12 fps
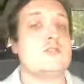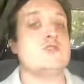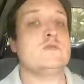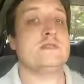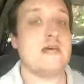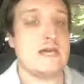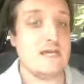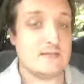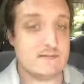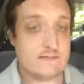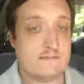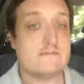true
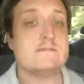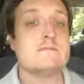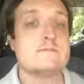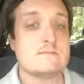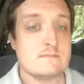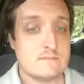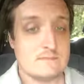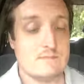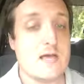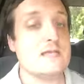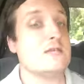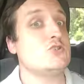saying.
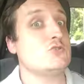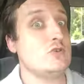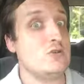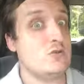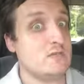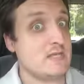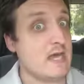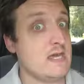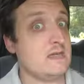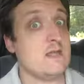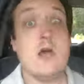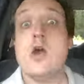That's the true
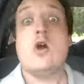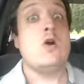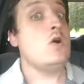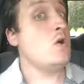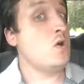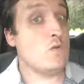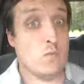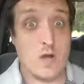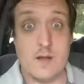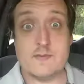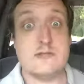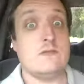saying.
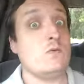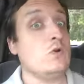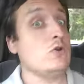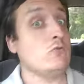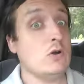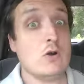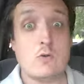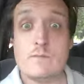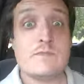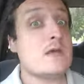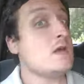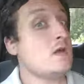Welcome to the world.
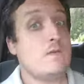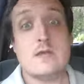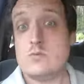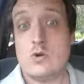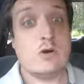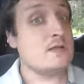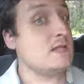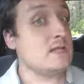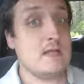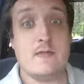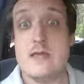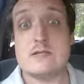This world,
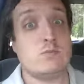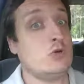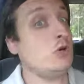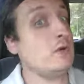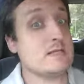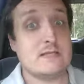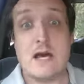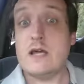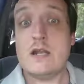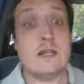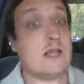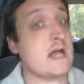is, this world is not
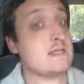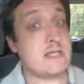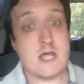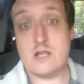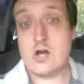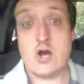gonna last Let that long. Let me